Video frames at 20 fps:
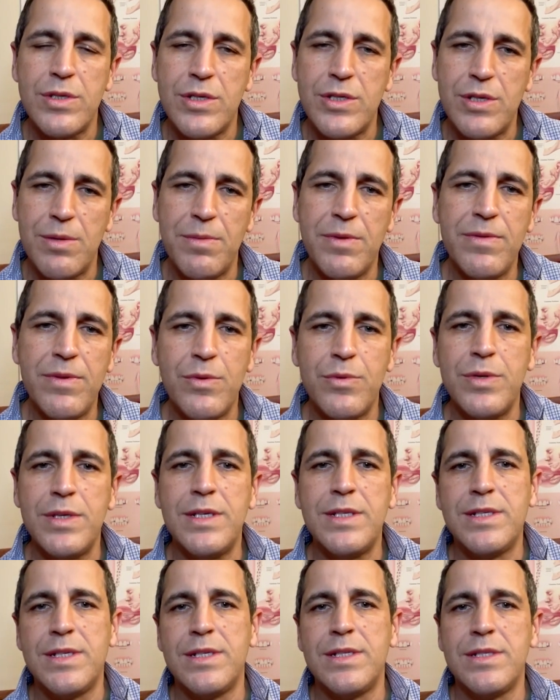some of the
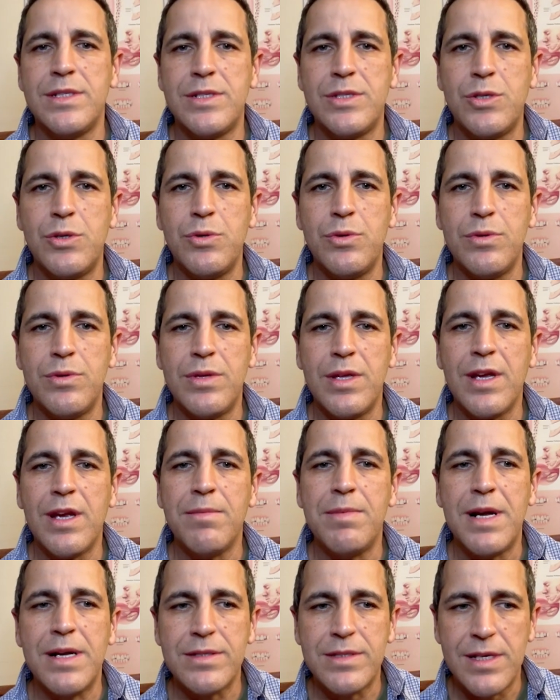reasons to think
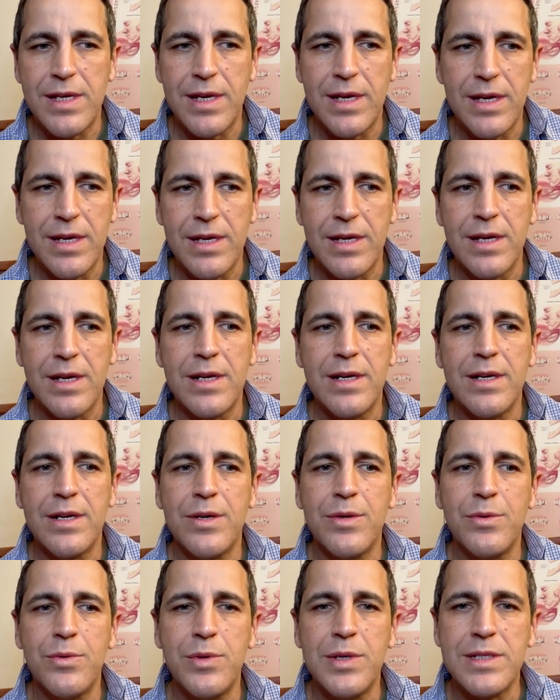about taking uh,
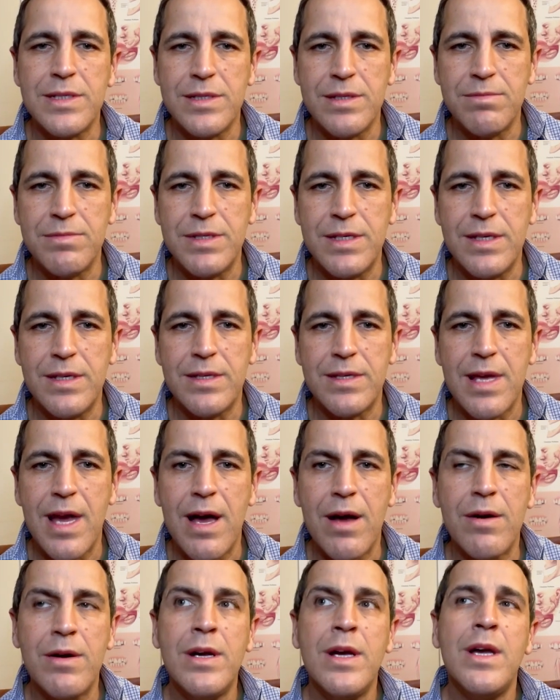wisdom teeth
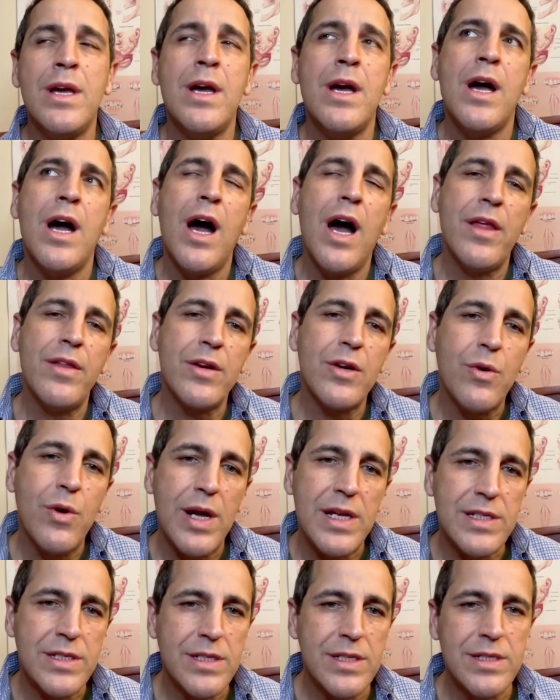out. Other
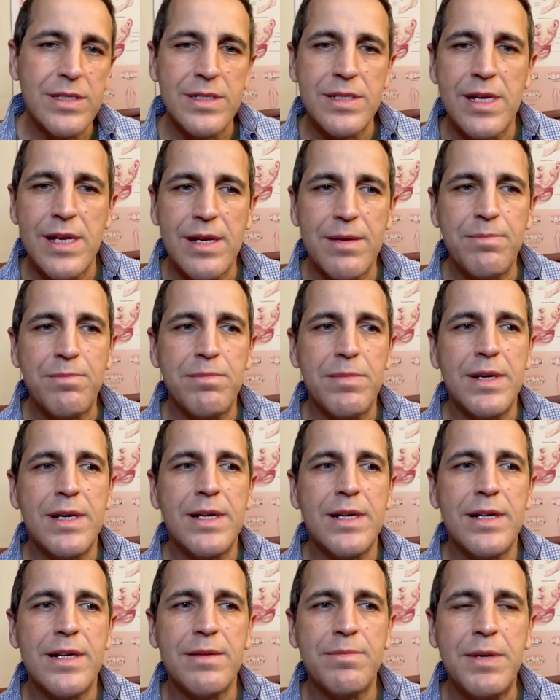questions that
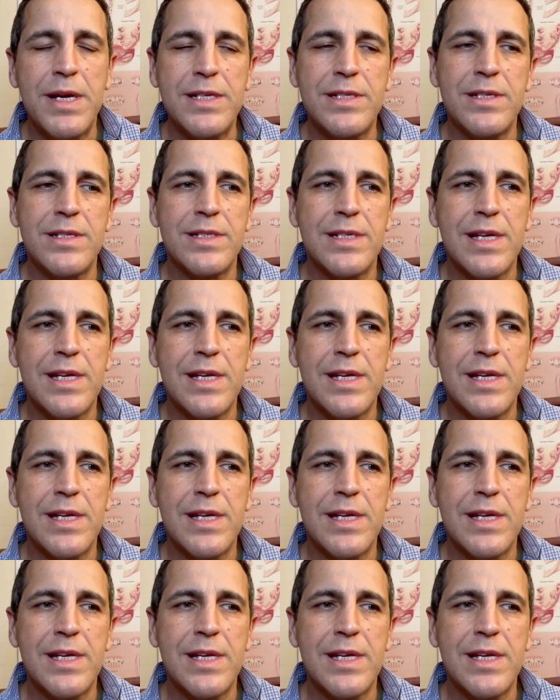uh, patients